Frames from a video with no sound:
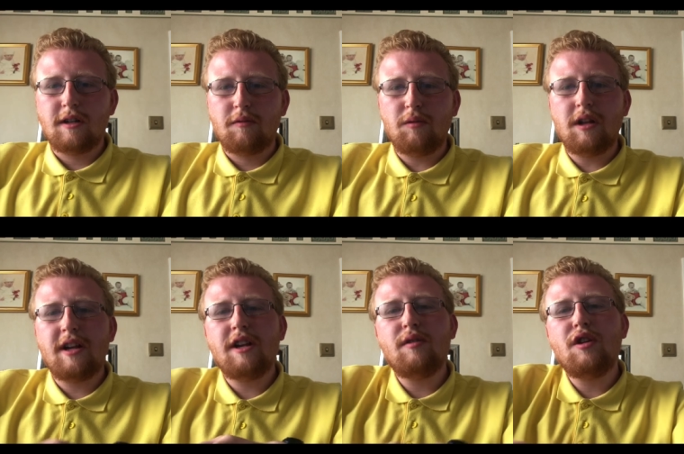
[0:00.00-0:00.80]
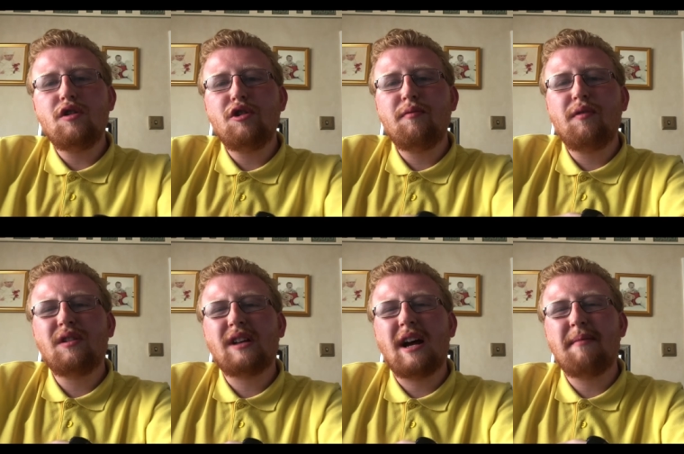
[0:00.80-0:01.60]
Will I do YouTube full
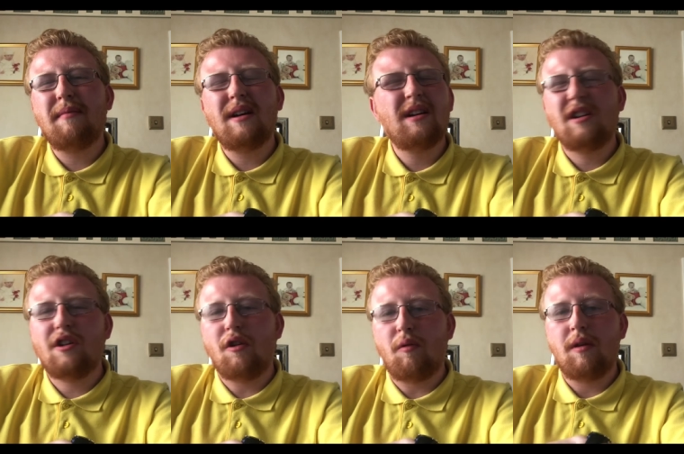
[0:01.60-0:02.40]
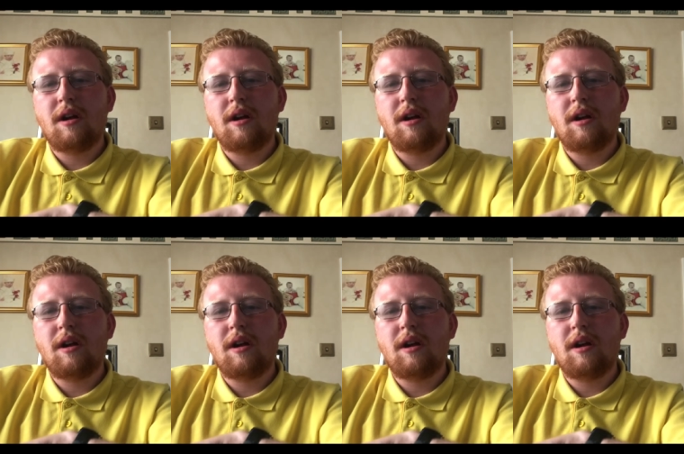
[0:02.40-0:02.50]
time? No.